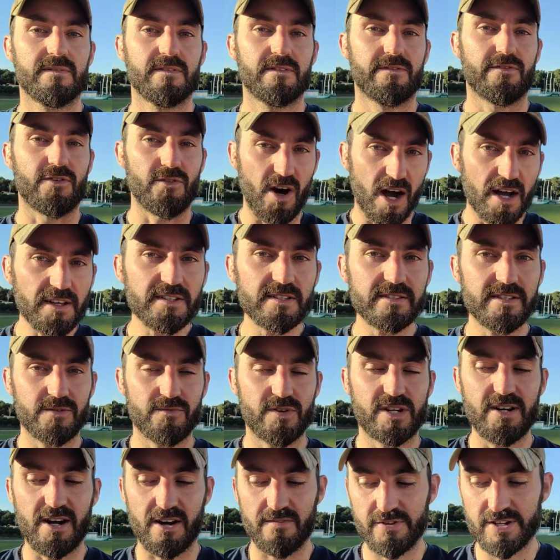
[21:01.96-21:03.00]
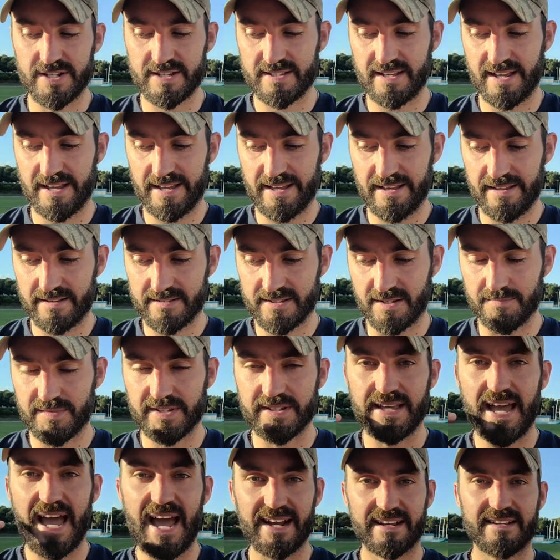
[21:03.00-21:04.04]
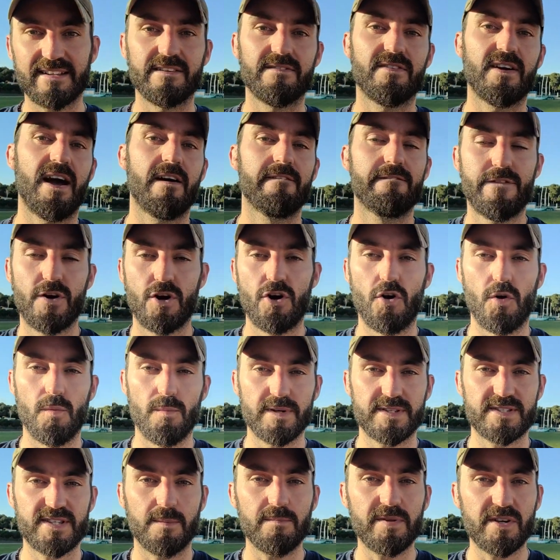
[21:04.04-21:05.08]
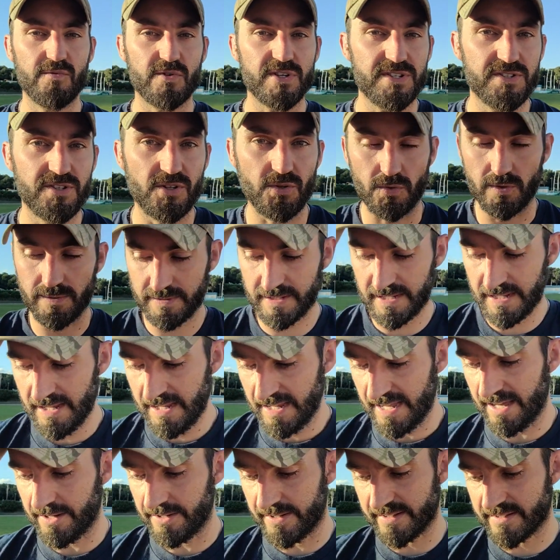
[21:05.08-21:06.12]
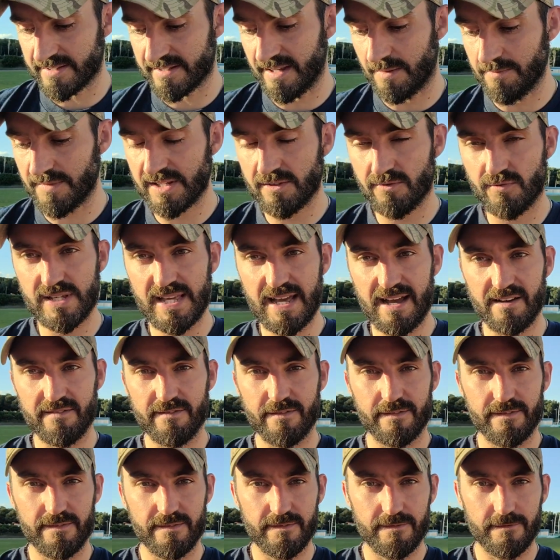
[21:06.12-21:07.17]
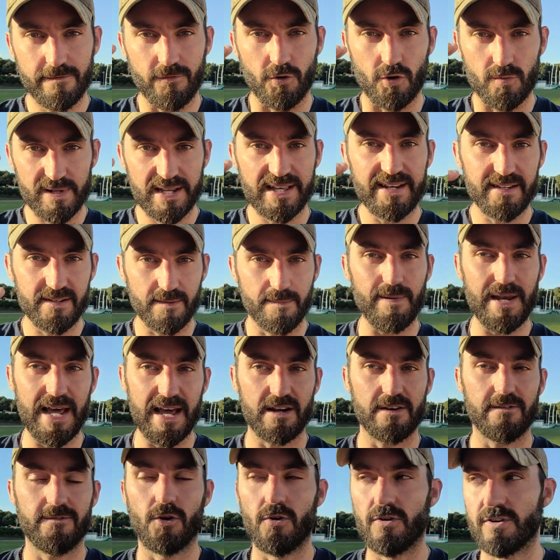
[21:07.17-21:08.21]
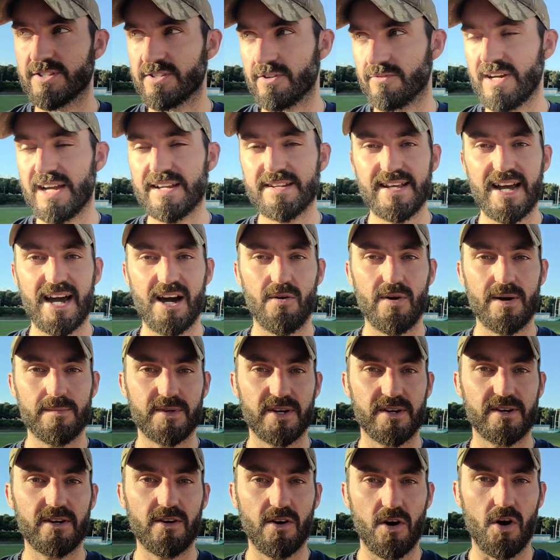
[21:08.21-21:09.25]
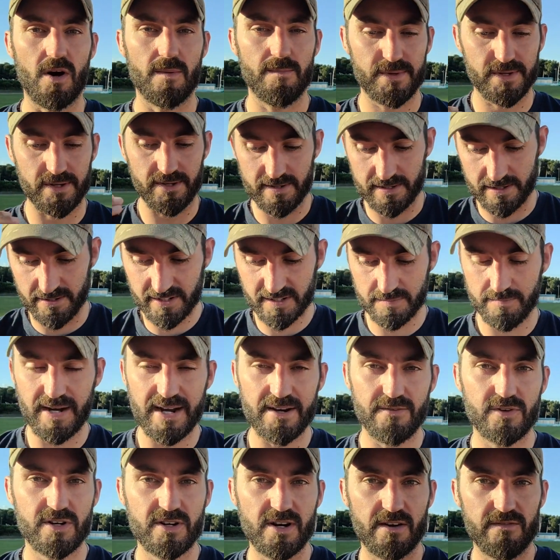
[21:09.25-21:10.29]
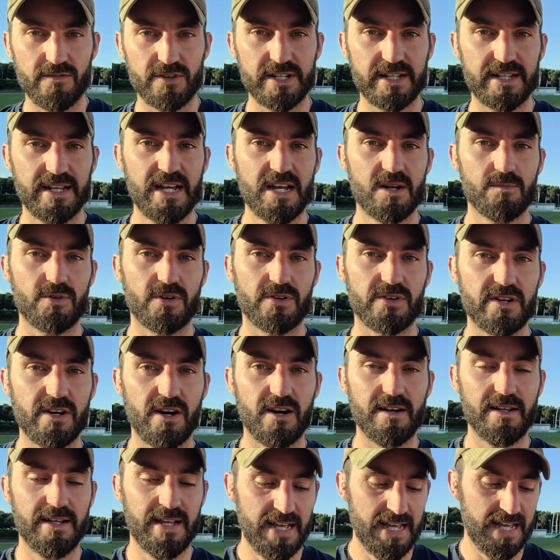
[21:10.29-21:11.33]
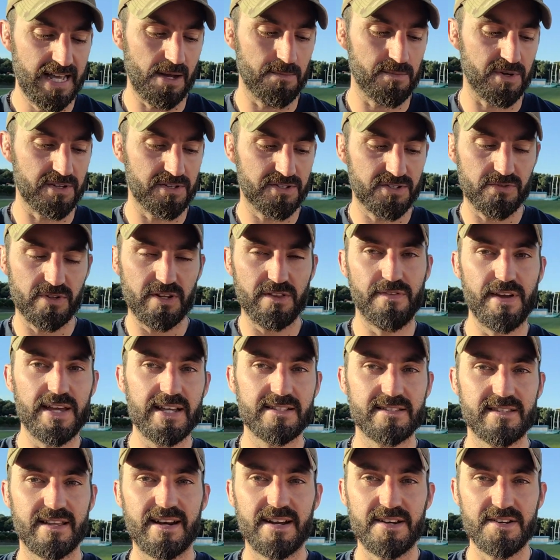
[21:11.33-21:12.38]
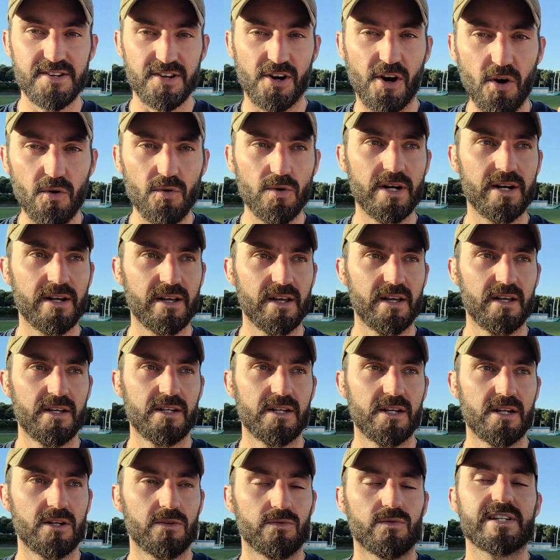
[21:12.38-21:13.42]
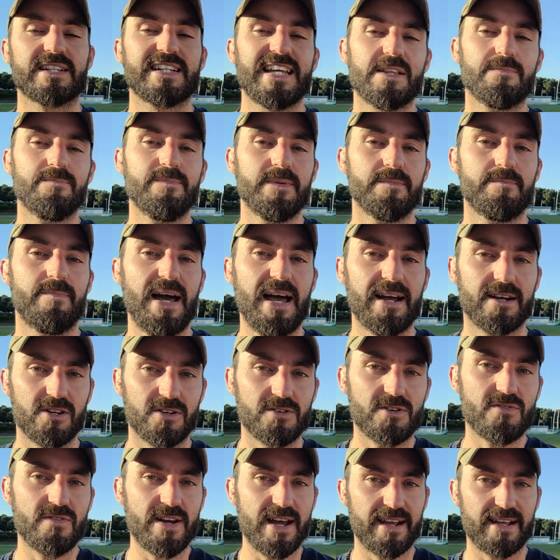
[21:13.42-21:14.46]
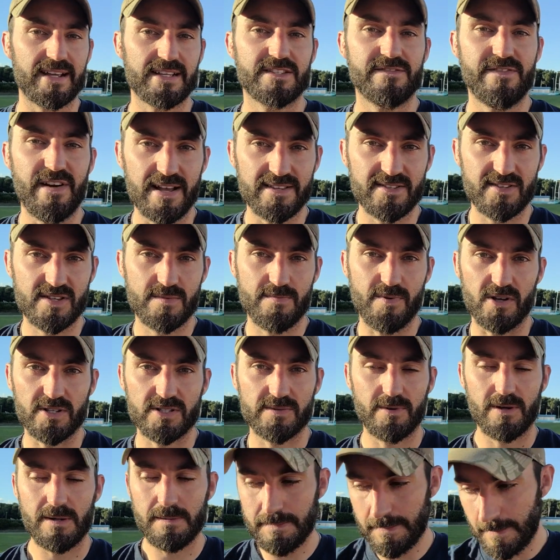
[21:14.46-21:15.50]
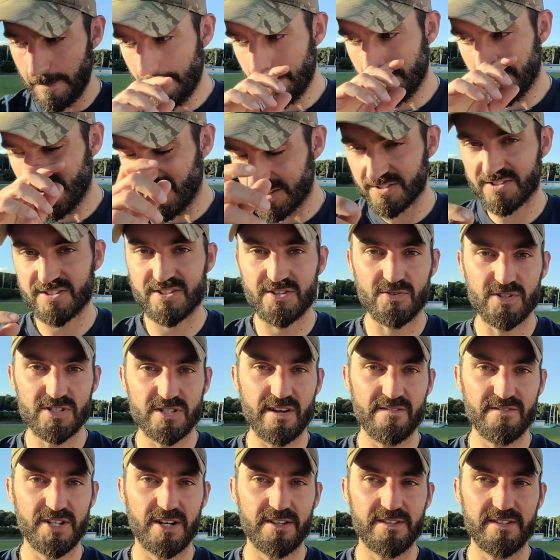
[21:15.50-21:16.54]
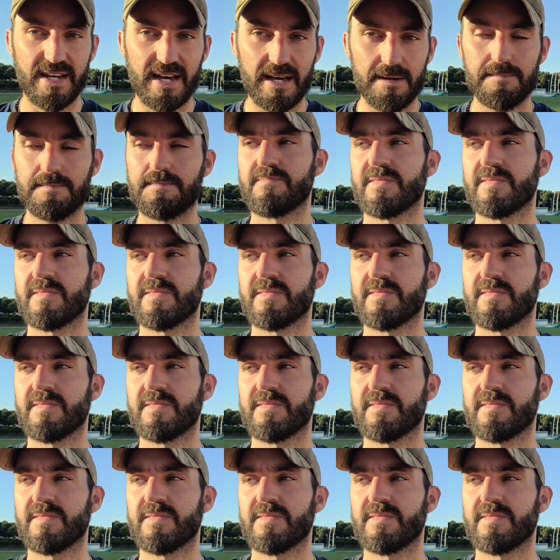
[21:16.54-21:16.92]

for us, recovery is something active, a verb, something we do. And it's something we have formulated a plan for. So right now, I'm going to go home. I'm going to look at my recovery protocol. I'm going to do the things that I know would get me back on track as fast as possible. And as soon as I've done that,